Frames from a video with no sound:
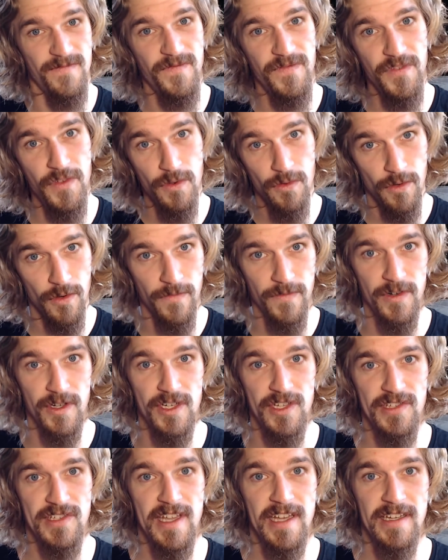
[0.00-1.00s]
fuel for
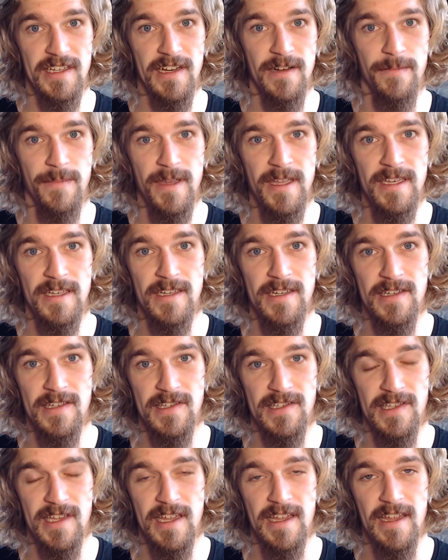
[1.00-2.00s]
dissenting opinion to
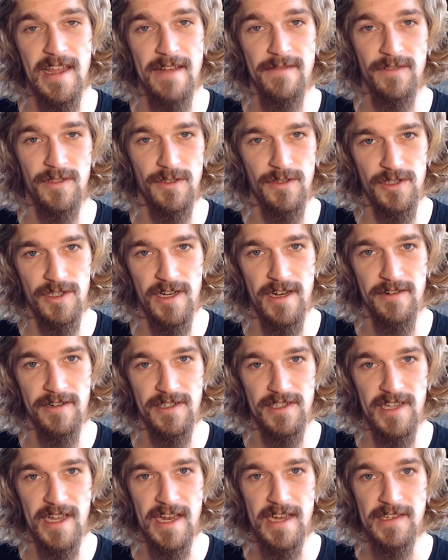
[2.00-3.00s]
say evolutionary
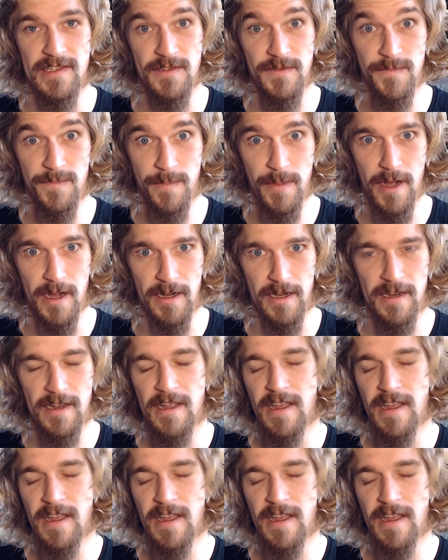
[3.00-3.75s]
science is bunk.